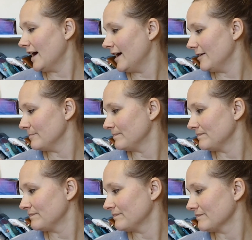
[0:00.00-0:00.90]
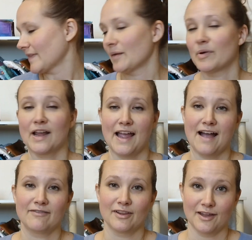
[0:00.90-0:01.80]
But I
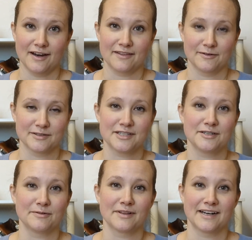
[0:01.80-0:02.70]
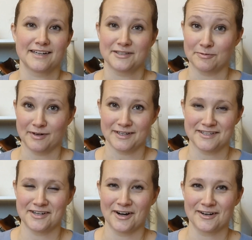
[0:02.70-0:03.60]
have a lot of those too that I do want to
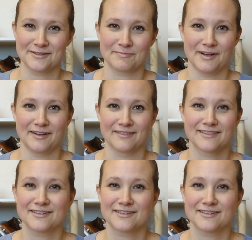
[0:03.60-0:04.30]
start as well.